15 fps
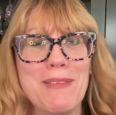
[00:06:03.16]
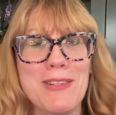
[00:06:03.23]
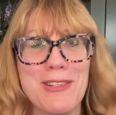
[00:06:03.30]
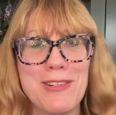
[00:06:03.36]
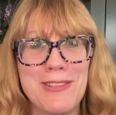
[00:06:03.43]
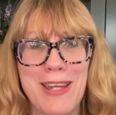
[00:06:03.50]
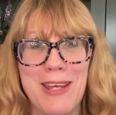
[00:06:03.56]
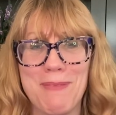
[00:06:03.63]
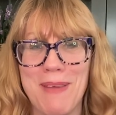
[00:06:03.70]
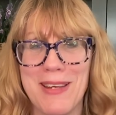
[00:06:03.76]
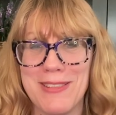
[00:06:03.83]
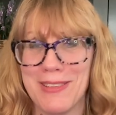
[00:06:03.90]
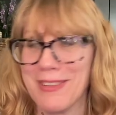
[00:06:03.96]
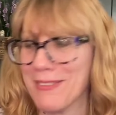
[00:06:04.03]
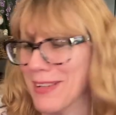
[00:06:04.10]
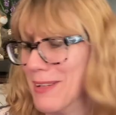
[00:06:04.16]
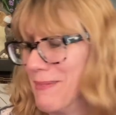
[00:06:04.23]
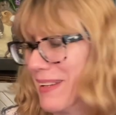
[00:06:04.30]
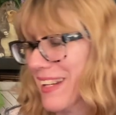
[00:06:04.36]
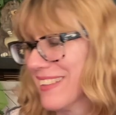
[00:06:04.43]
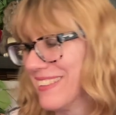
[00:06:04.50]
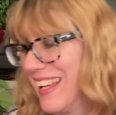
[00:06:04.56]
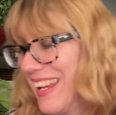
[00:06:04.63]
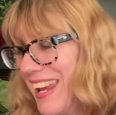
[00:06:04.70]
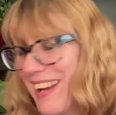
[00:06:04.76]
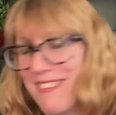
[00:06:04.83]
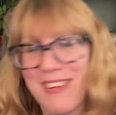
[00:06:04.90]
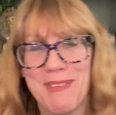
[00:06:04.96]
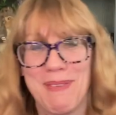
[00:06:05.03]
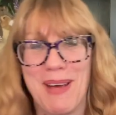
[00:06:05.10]
did you take my jewelry? Because I
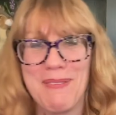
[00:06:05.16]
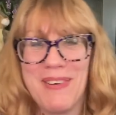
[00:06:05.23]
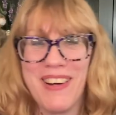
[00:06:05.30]
can't remember